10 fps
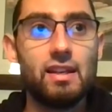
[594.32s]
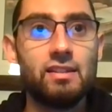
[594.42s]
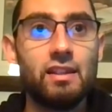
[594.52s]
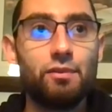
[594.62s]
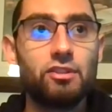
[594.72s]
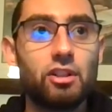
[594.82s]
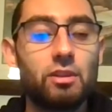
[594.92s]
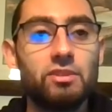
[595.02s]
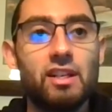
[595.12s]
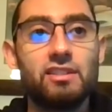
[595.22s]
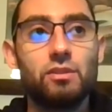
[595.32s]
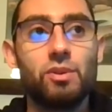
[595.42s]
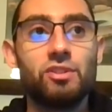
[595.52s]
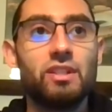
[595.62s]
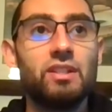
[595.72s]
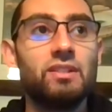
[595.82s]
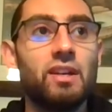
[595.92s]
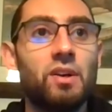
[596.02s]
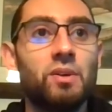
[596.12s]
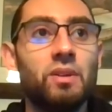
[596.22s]
in different circumstances when you're sitting
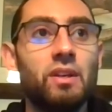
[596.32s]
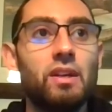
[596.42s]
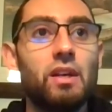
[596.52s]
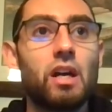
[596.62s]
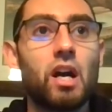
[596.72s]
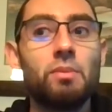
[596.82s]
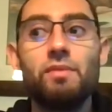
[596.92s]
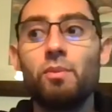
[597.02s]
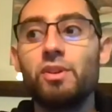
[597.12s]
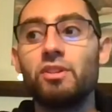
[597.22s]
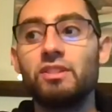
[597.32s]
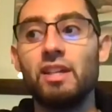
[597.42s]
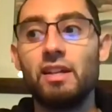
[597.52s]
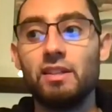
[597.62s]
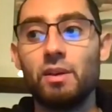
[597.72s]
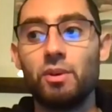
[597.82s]
down, um, even when you're standing.